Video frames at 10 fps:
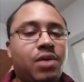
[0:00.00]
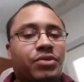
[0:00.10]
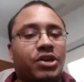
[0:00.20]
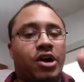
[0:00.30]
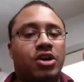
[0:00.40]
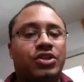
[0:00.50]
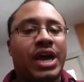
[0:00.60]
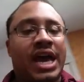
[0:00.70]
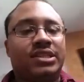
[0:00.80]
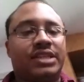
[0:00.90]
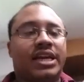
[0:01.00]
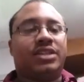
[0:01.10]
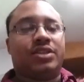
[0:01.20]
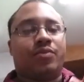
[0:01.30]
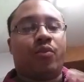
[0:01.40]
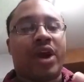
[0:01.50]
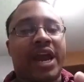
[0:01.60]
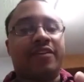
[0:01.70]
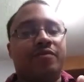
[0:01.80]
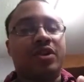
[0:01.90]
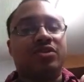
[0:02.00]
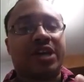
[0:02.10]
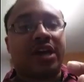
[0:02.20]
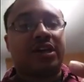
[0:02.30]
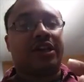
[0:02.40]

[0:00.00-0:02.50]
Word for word: but it also has like some rave music,